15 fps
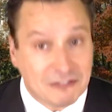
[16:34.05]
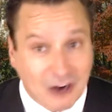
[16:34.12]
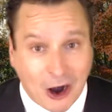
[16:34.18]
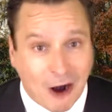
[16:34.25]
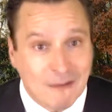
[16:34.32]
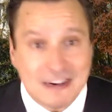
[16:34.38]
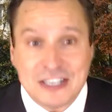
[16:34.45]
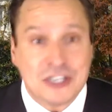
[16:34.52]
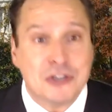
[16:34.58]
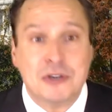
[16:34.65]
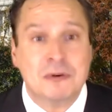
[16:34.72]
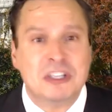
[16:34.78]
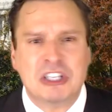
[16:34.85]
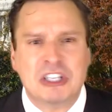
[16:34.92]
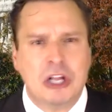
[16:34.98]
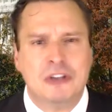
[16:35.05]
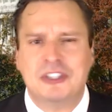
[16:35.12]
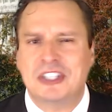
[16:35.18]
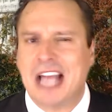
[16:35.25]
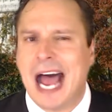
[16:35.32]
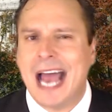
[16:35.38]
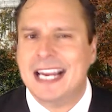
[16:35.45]
Harvey due to his close
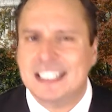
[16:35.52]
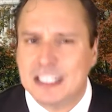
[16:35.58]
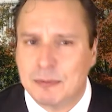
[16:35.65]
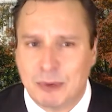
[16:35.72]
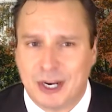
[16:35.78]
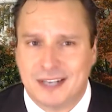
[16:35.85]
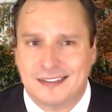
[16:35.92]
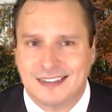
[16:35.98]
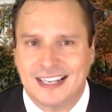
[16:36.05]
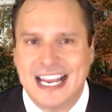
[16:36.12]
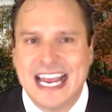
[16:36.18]
ties to Britain.